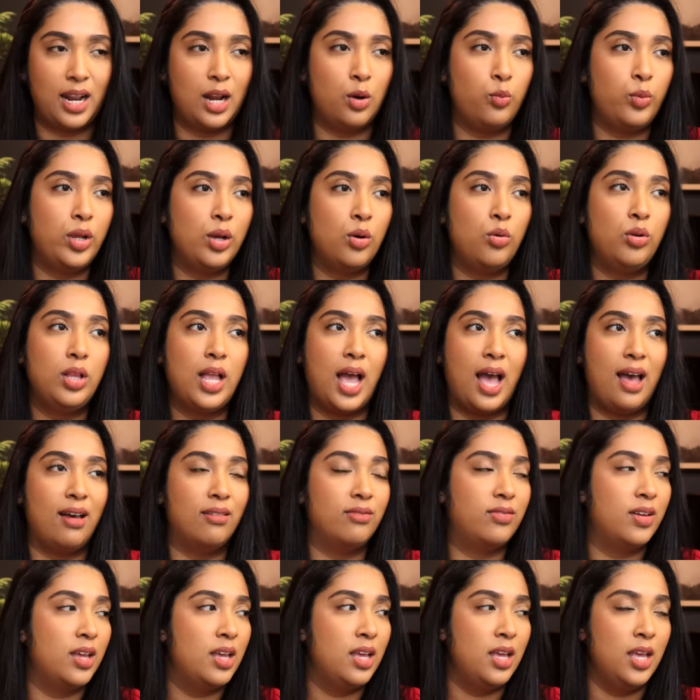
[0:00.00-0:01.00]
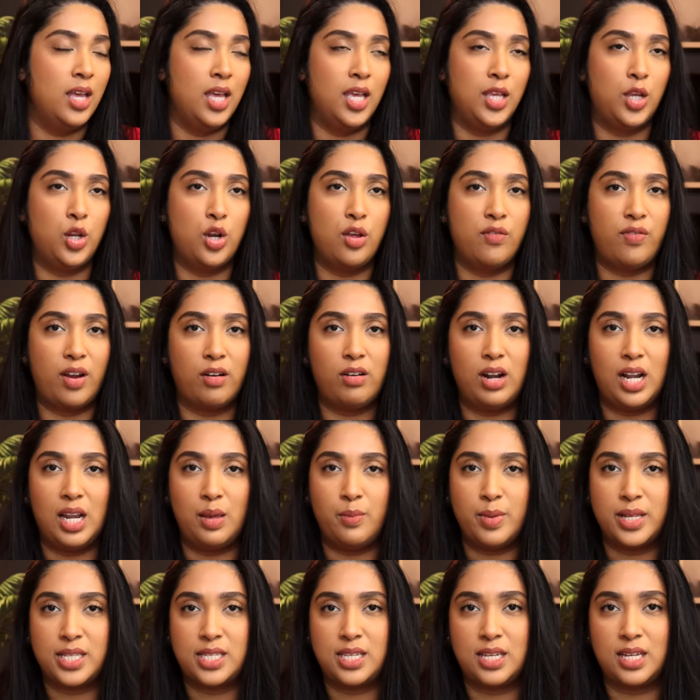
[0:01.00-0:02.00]
And we all have, you know, very
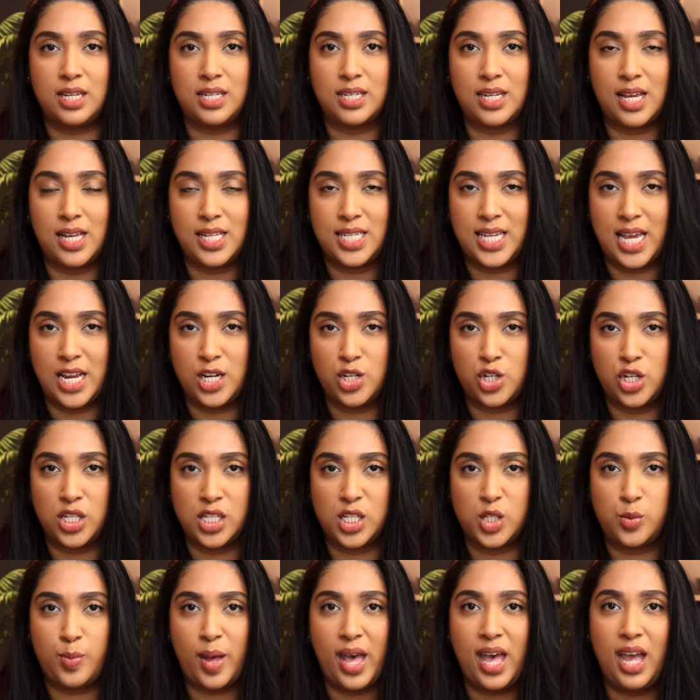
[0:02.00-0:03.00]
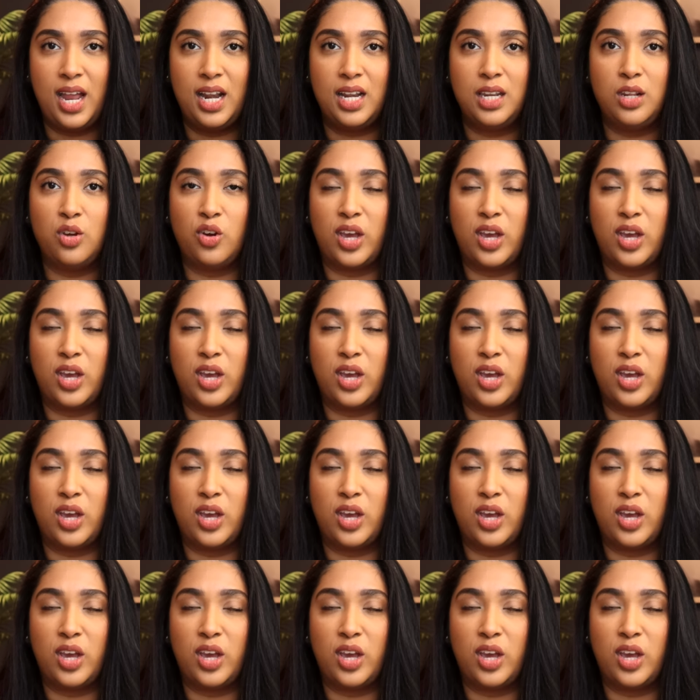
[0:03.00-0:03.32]
limited attention span.